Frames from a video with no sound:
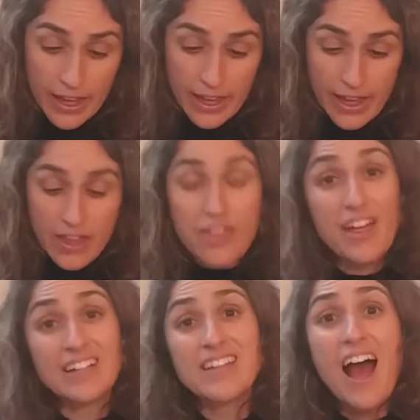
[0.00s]
Uh,
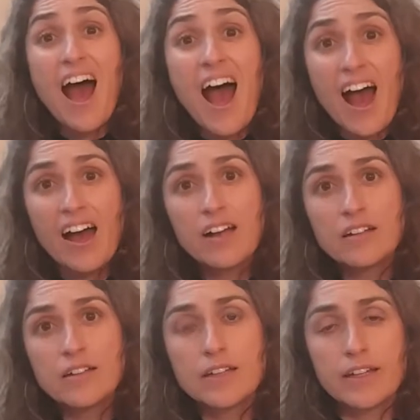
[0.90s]
that a
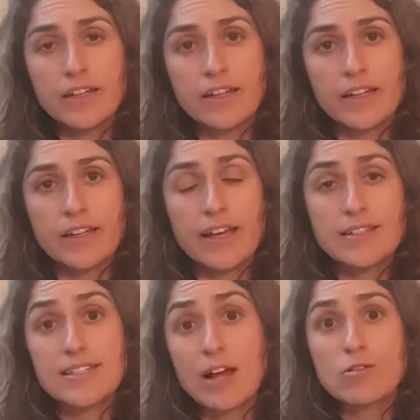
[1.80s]
uh,
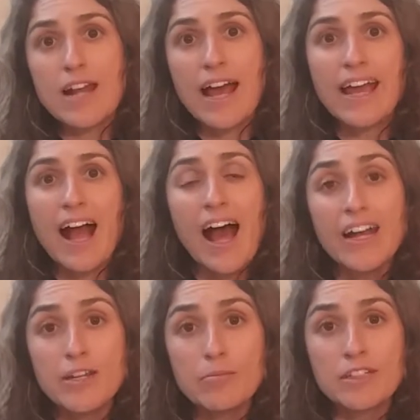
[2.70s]
sounds like
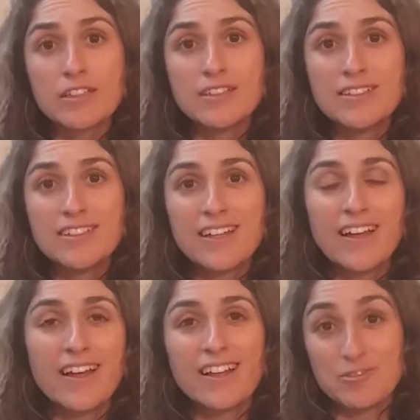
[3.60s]
animal,
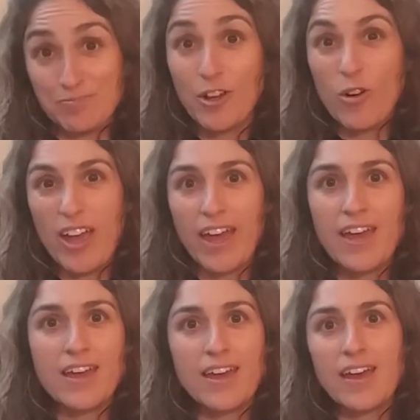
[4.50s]

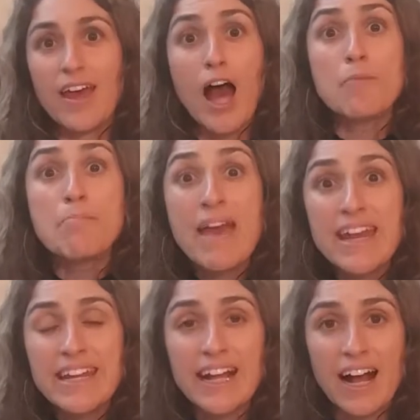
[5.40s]
okay?
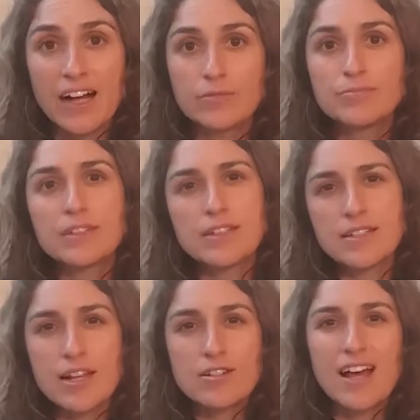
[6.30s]
America
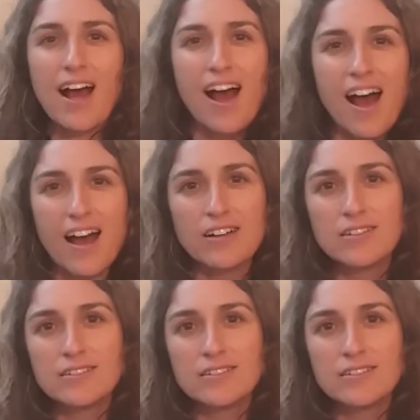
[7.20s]
sounds like a,